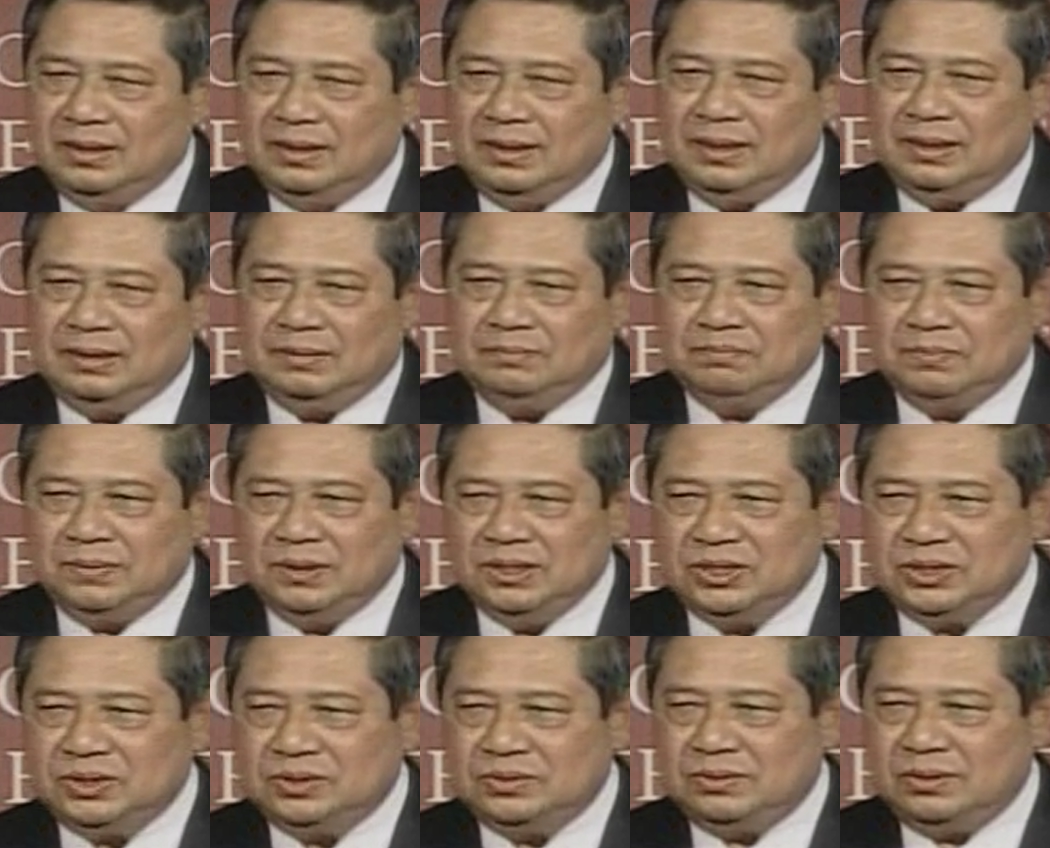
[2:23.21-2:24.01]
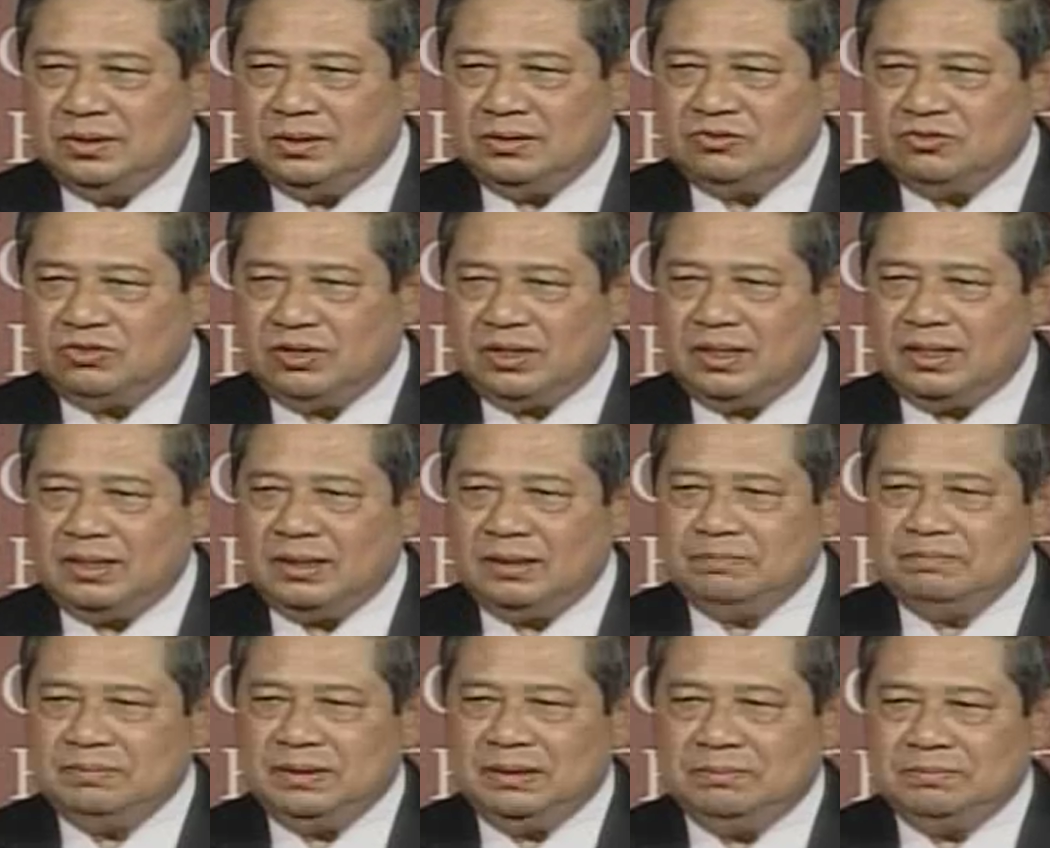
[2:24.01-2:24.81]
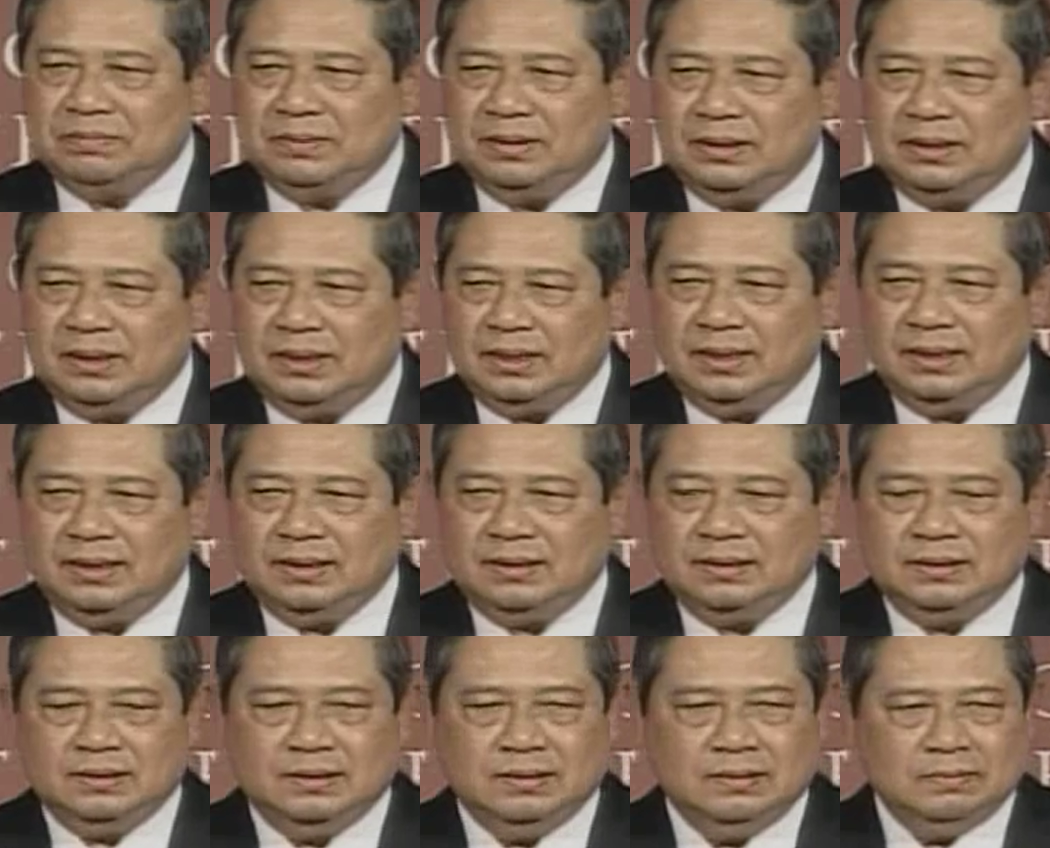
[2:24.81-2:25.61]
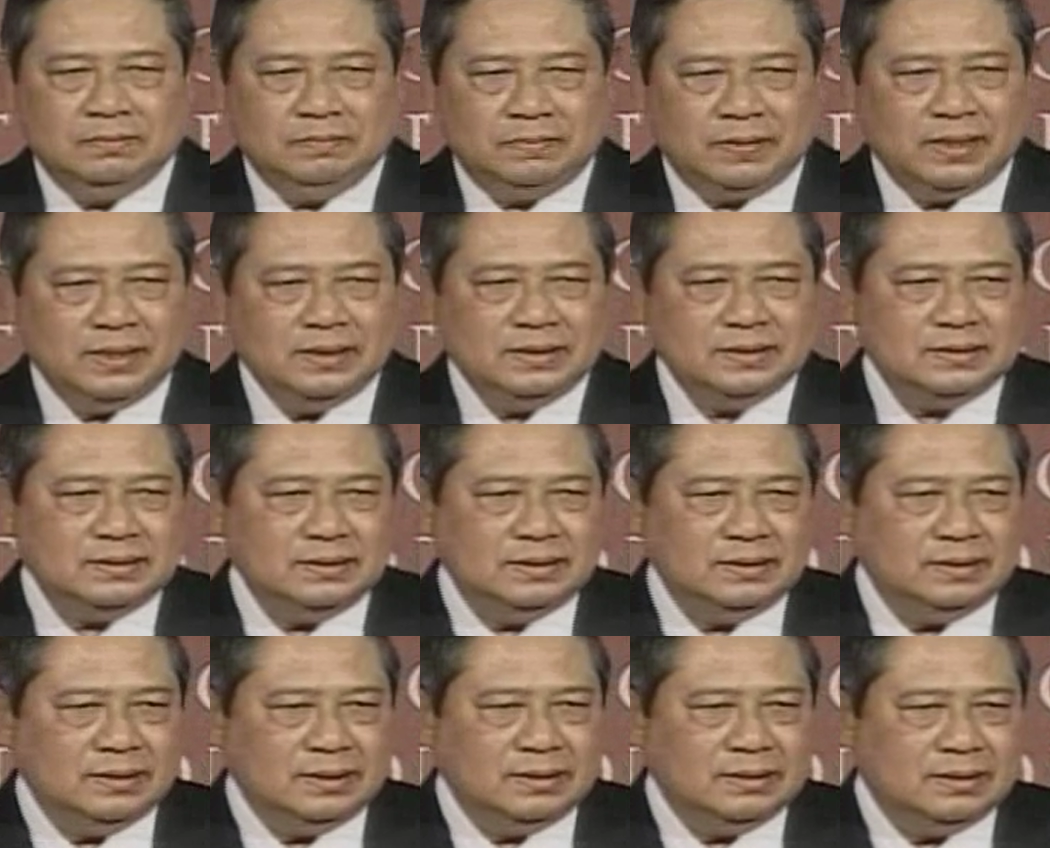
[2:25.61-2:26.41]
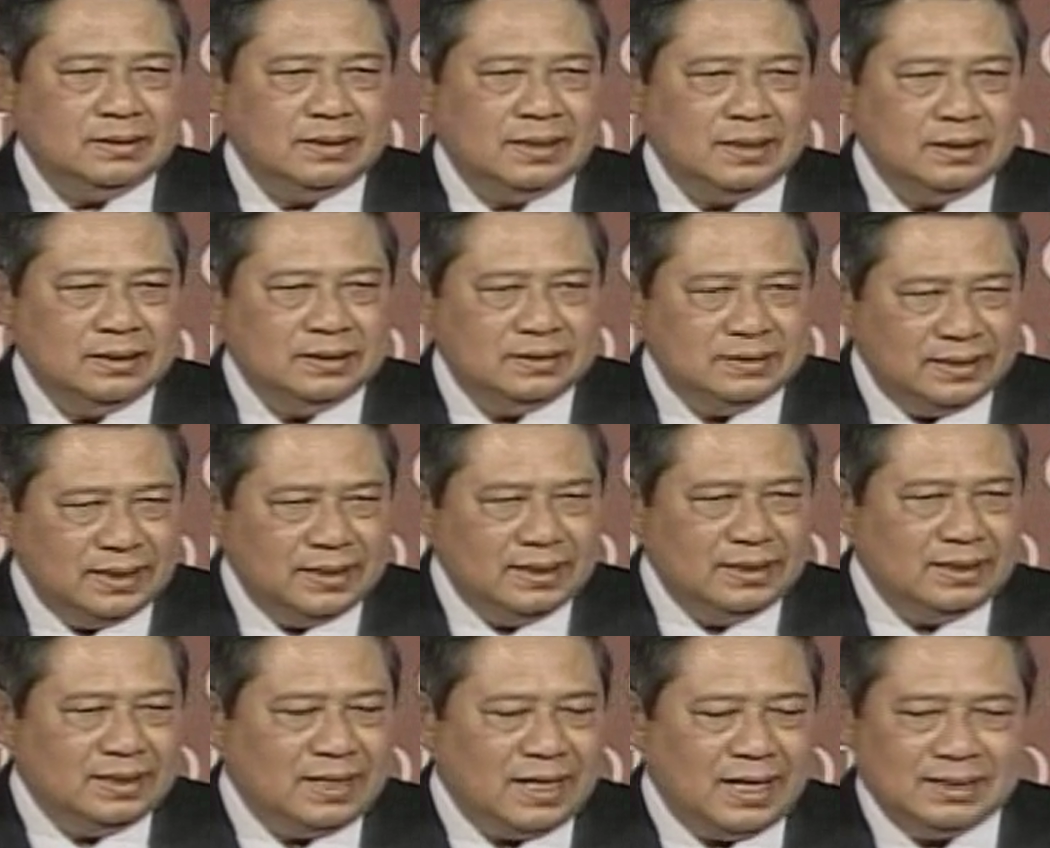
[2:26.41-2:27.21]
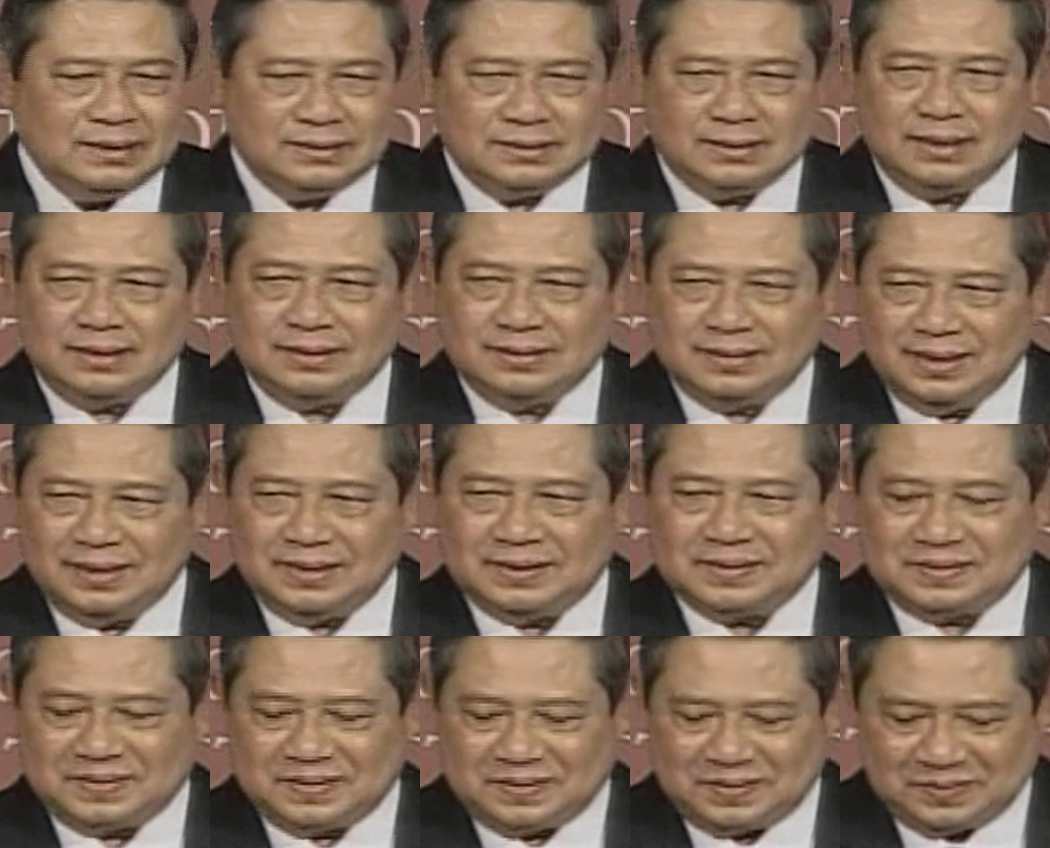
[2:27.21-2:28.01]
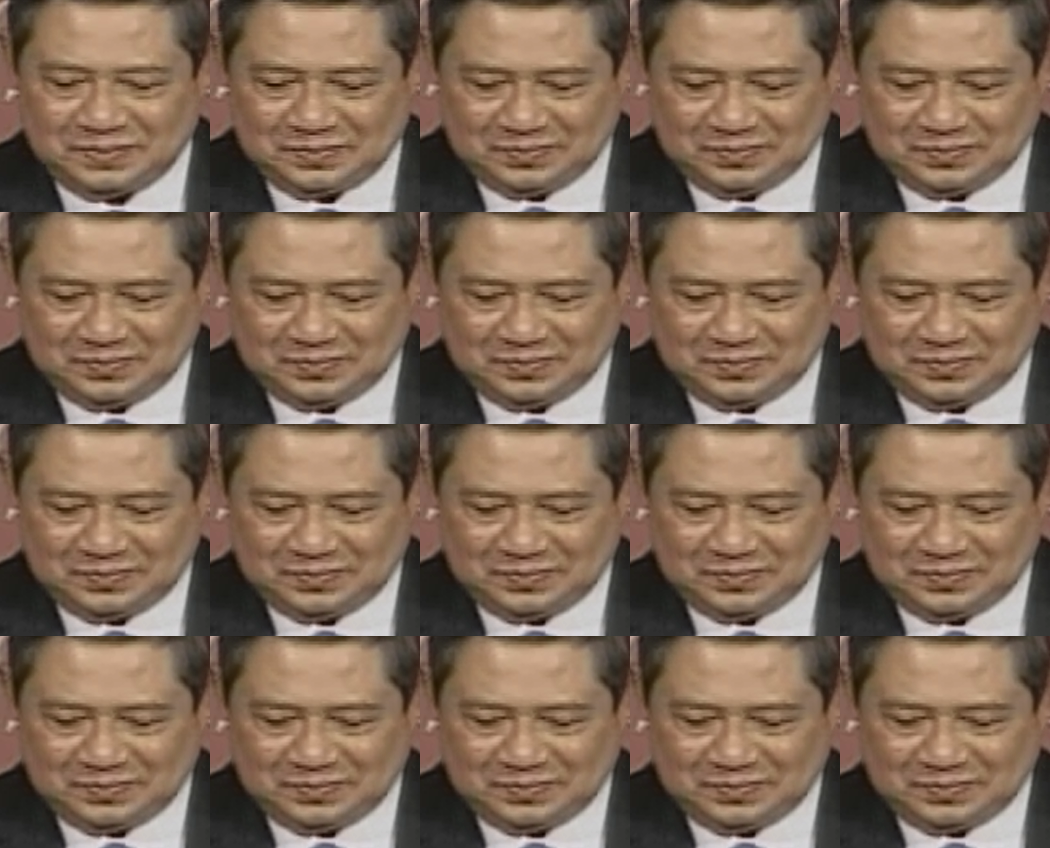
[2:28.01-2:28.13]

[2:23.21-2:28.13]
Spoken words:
And please do not tell people in Princeton and Yale I said this.